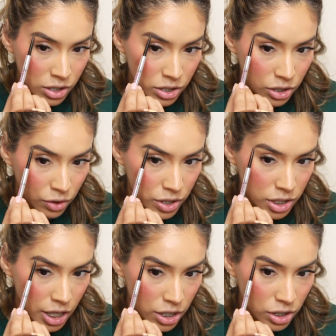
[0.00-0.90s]
So this is
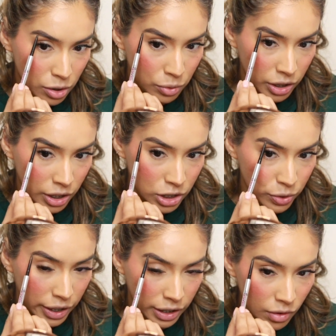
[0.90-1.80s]
actually a really good
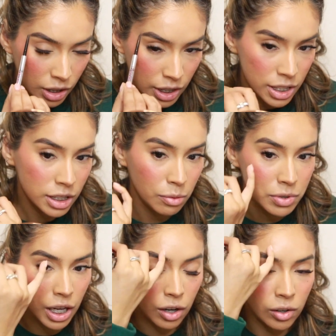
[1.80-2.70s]
trick. This comes
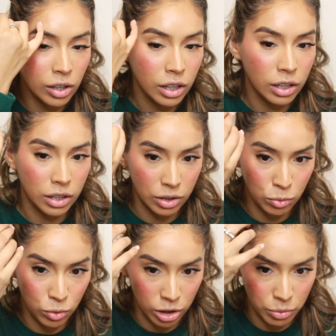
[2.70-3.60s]
out
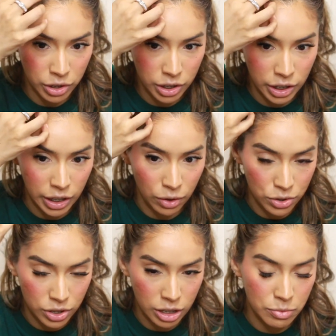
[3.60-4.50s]
warmer and
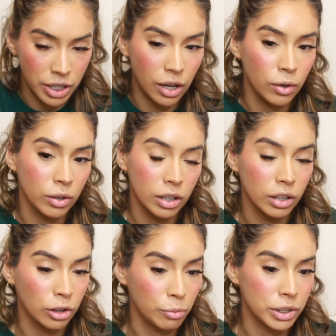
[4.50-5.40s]
also comes out a
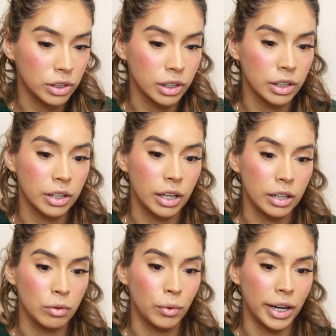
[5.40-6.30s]
little bit darker
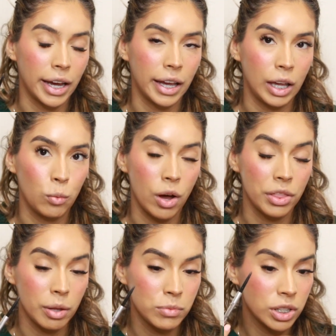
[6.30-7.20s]
than what I want
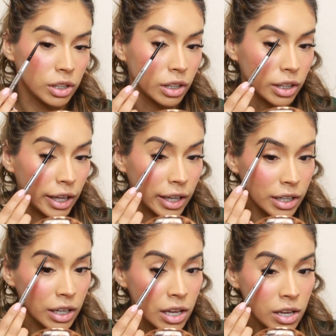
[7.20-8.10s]
them to look
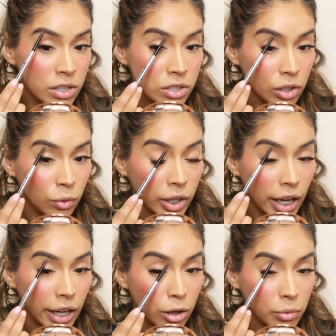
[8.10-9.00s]
like. So what
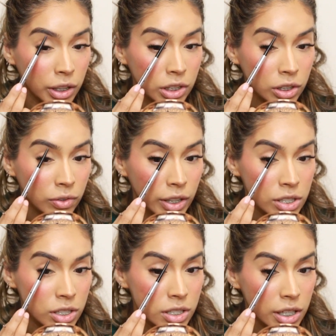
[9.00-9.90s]
I normally do
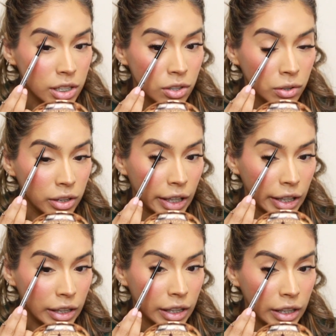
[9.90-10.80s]
is just kind of go
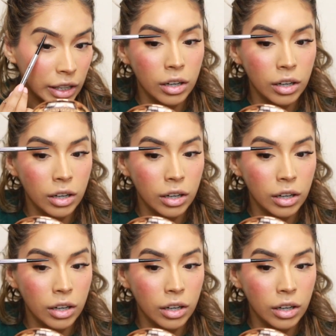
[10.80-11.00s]
lightly